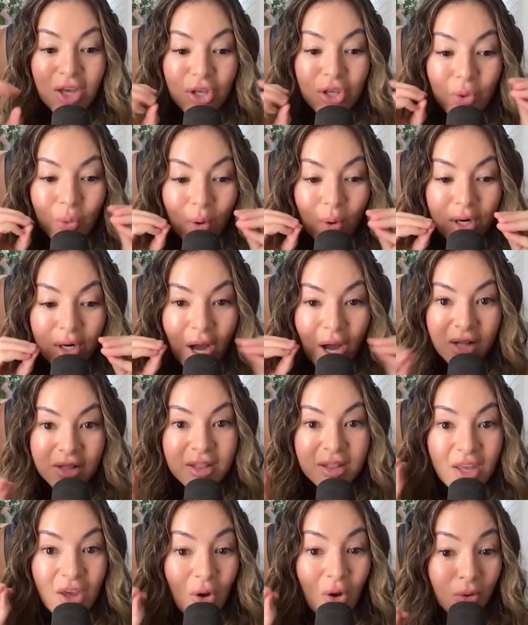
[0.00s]
You are
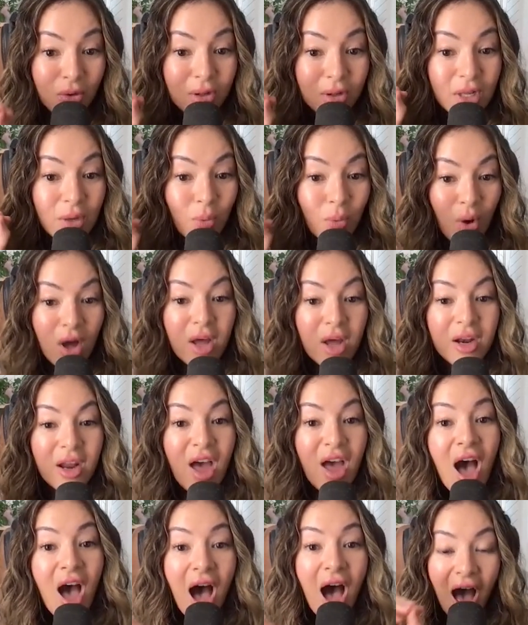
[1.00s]
not the only one.
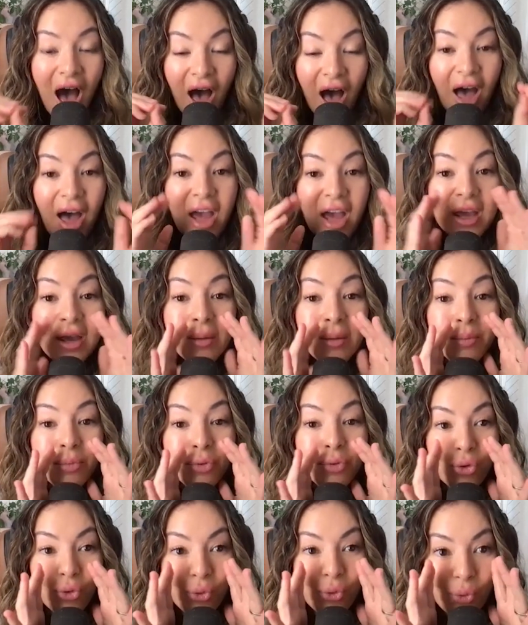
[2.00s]
I
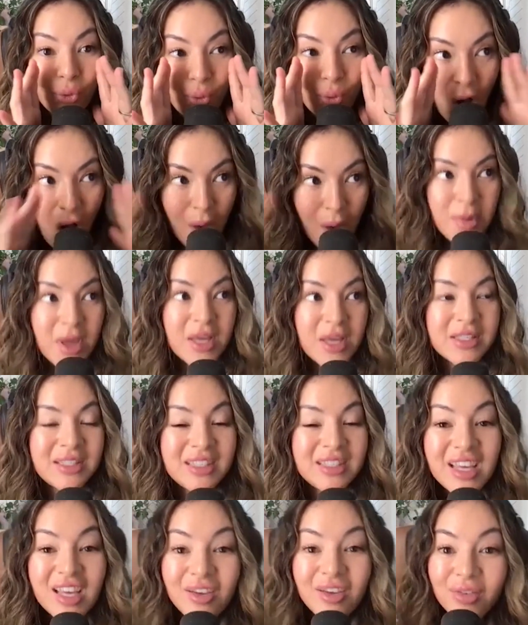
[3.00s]

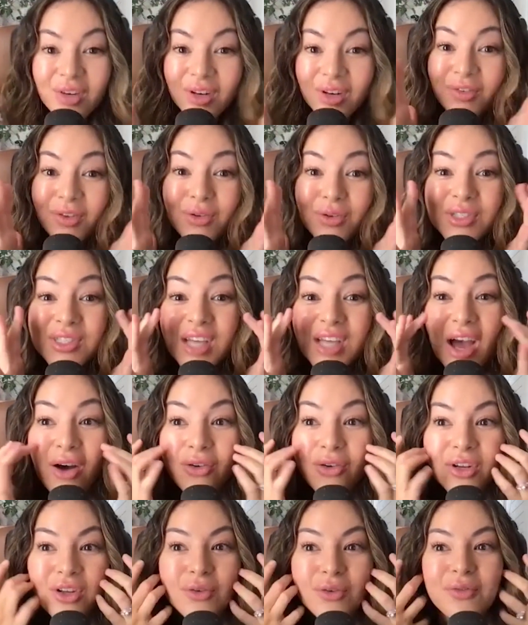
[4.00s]
promise. Even if you
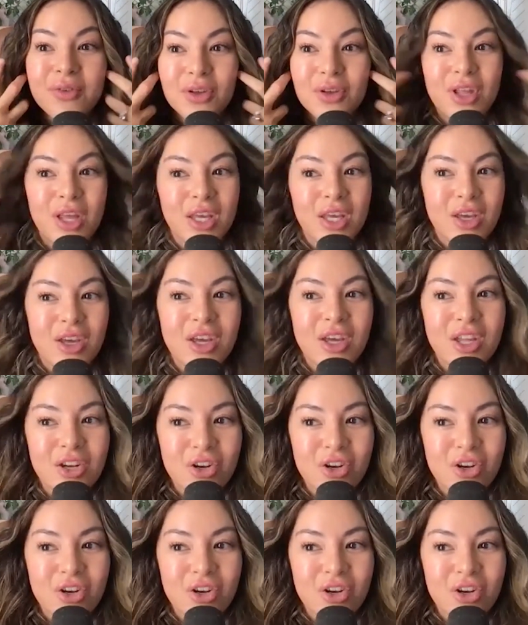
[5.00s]
feel like in